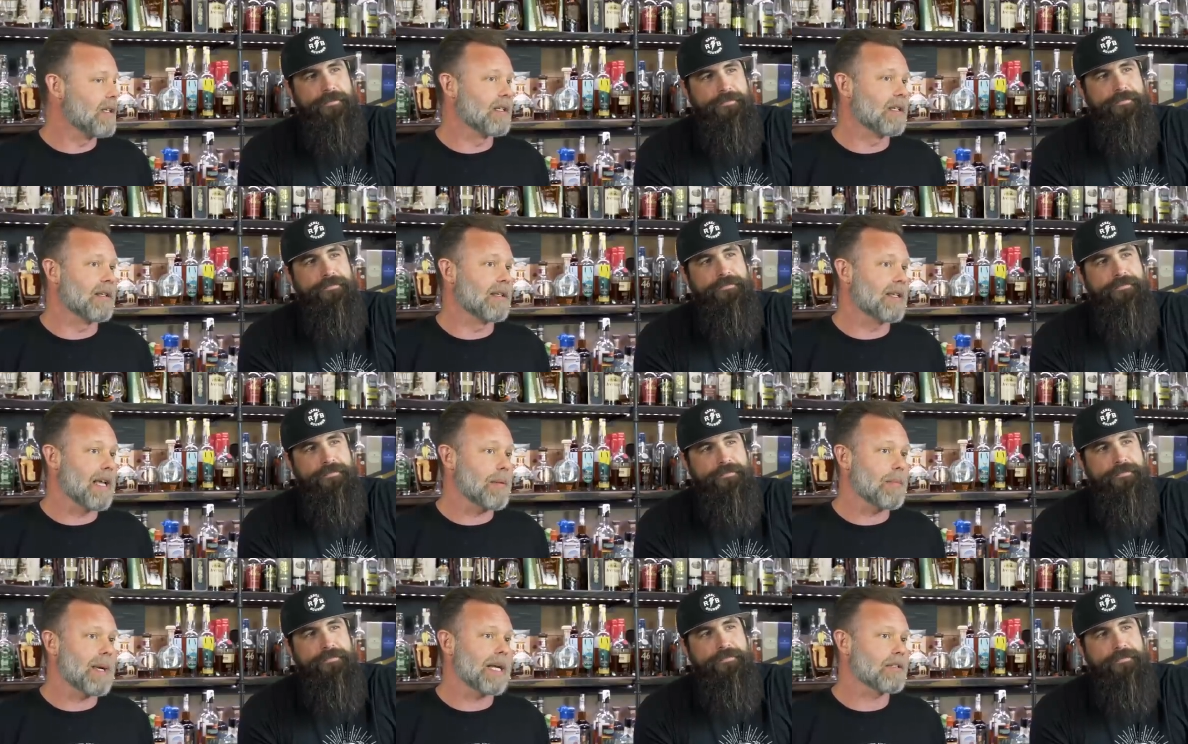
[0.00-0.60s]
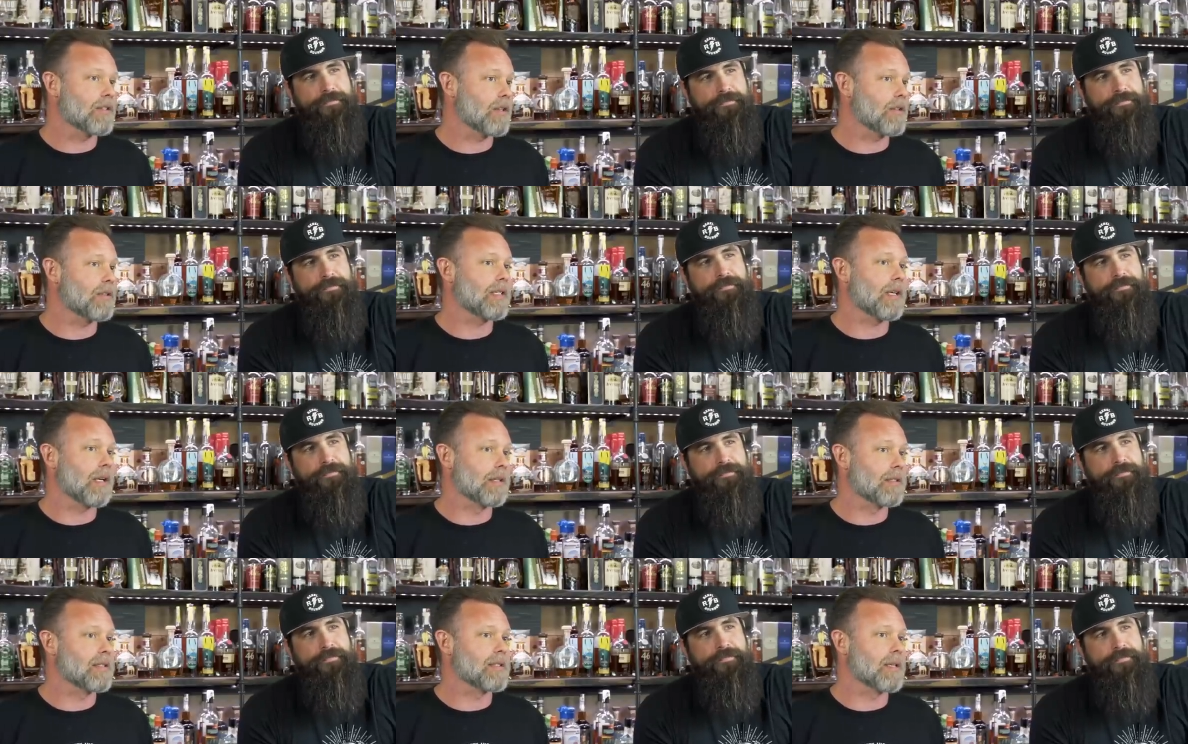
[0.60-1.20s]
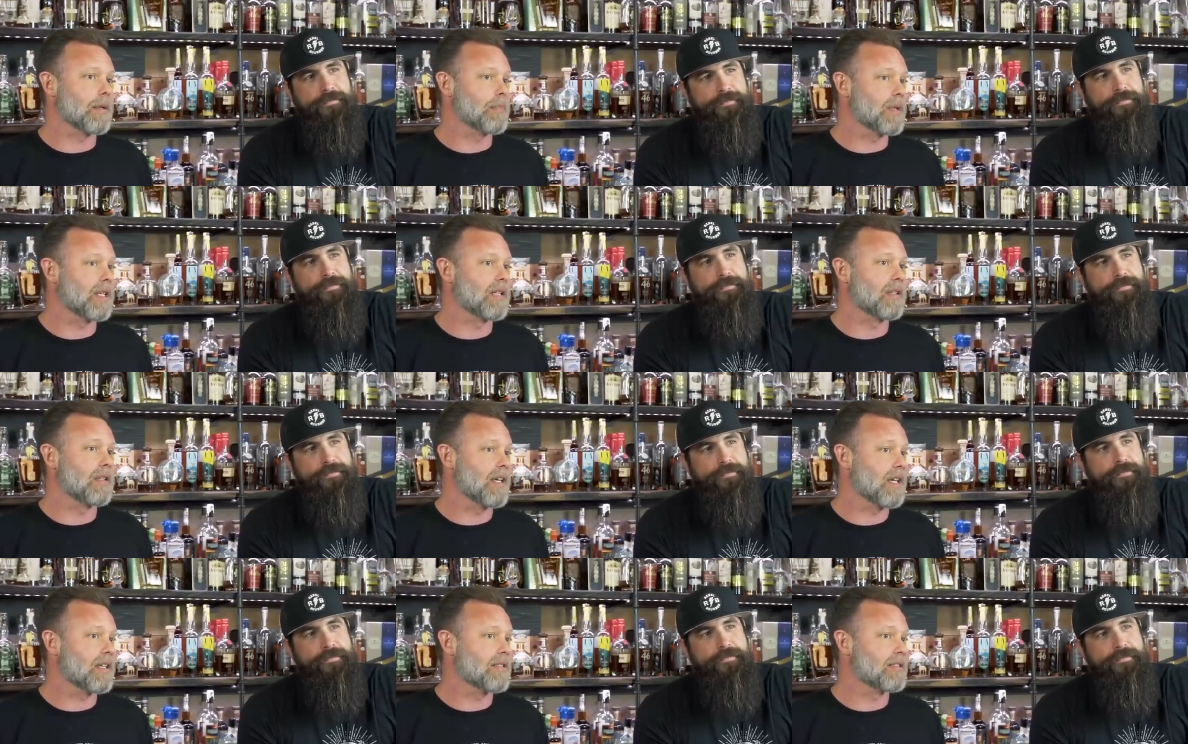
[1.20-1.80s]
Speaker 1: and they might turn you on to
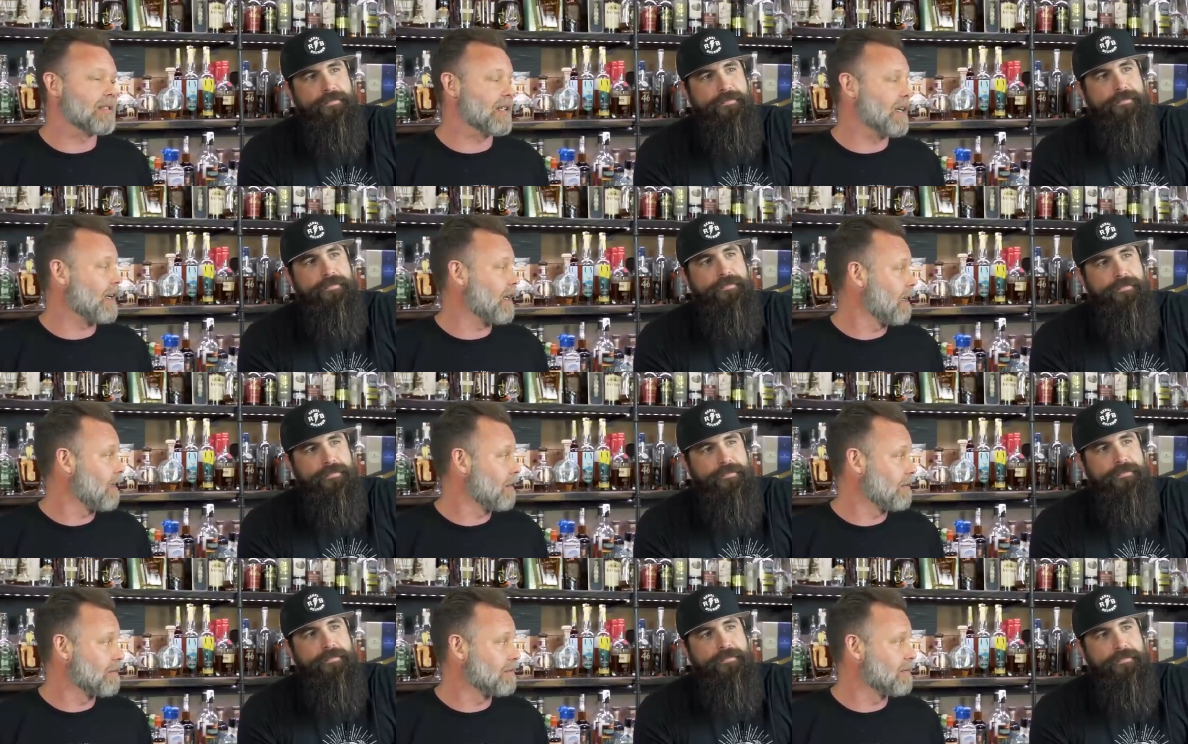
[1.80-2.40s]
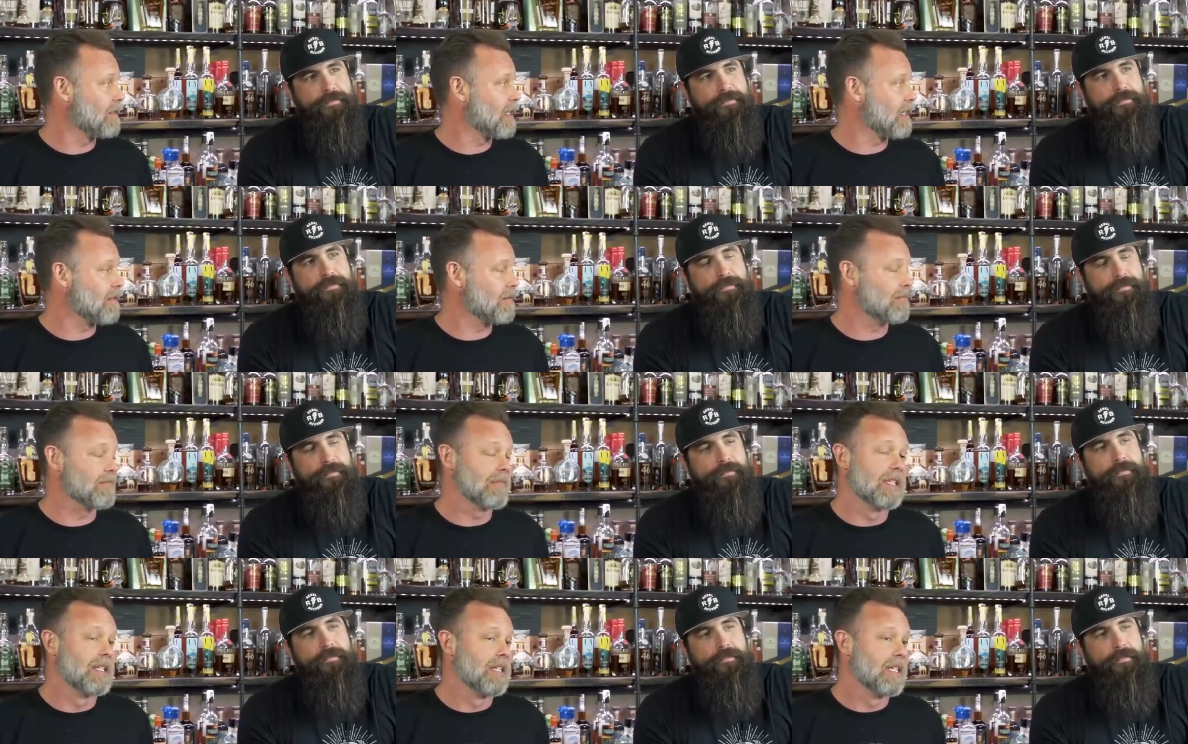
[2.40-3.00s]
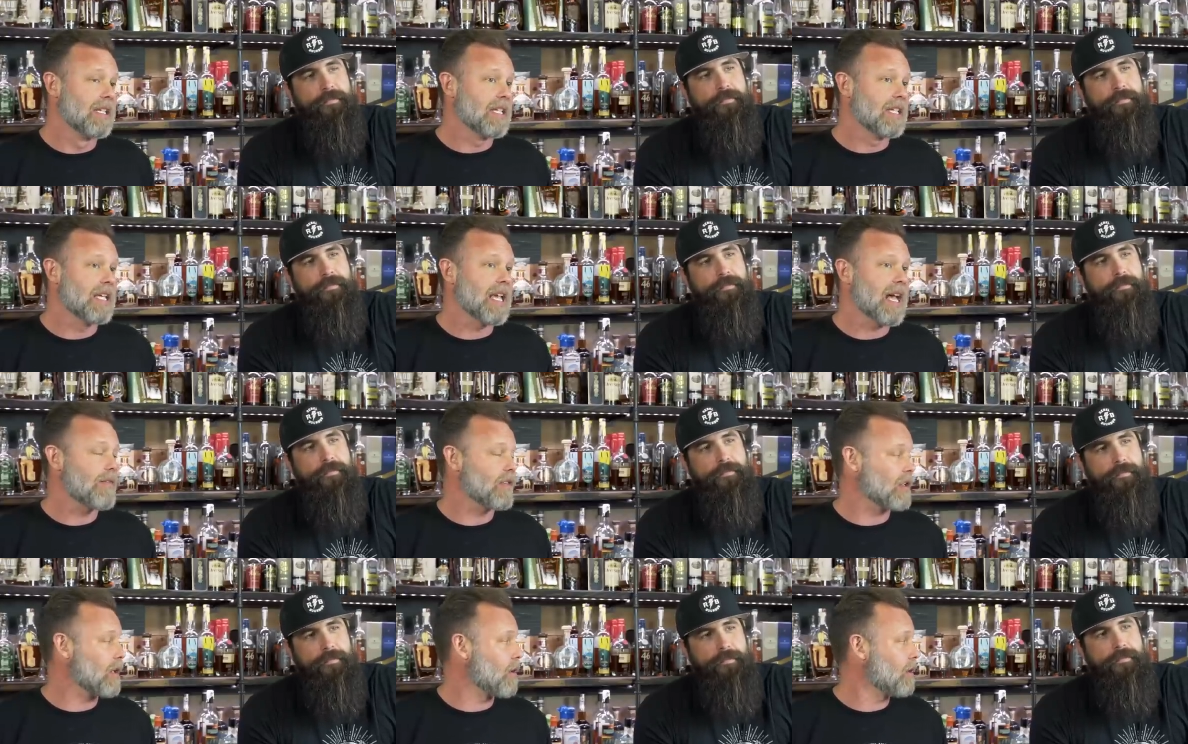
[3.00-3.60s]
something that uh, that
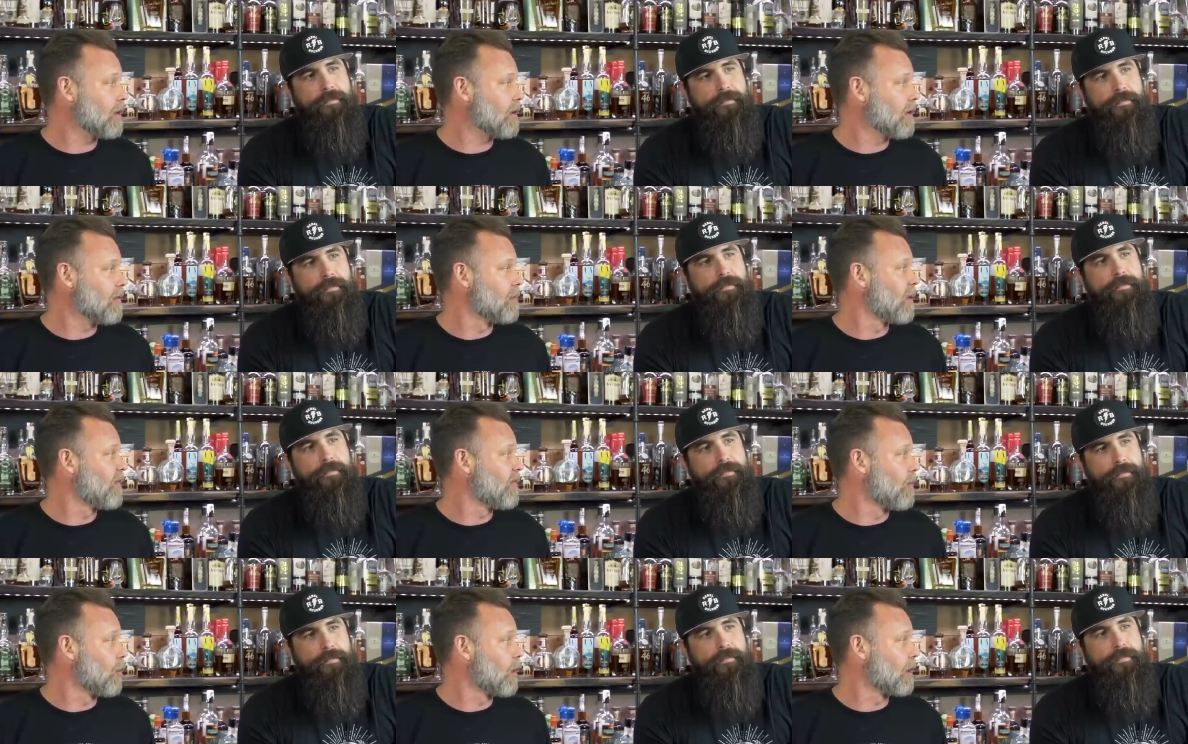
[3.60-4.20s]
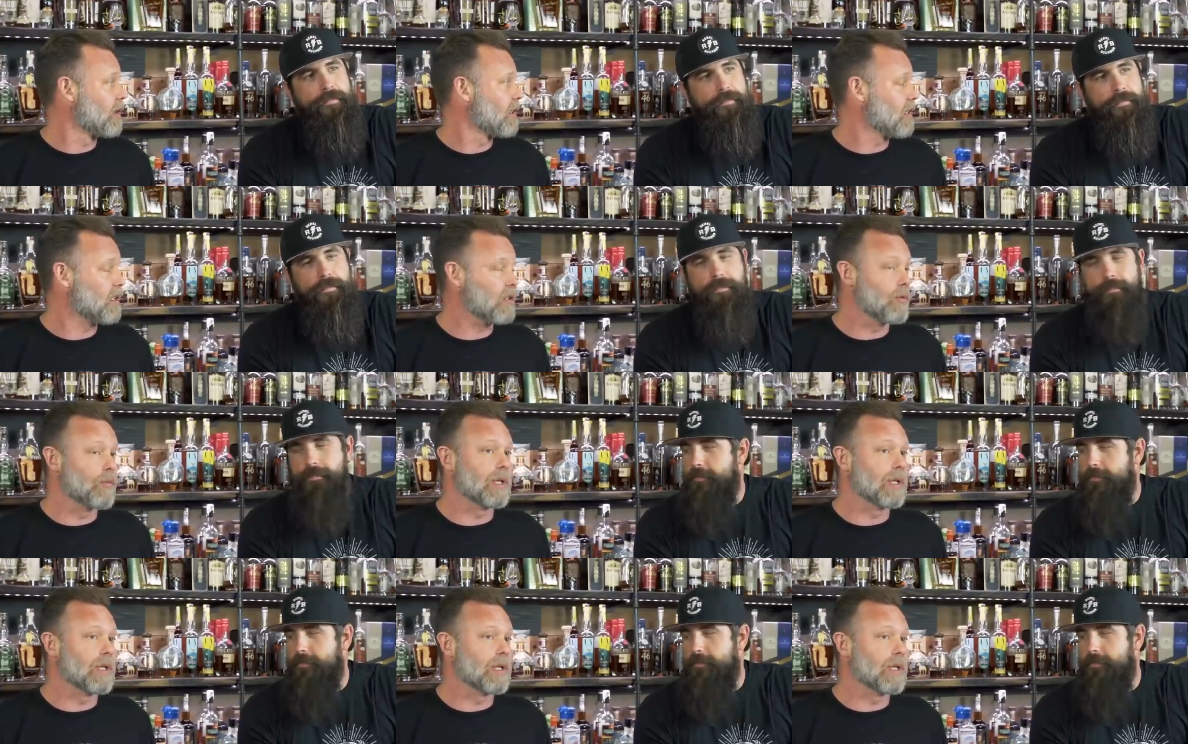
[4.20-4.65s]
you haven't heard of before that you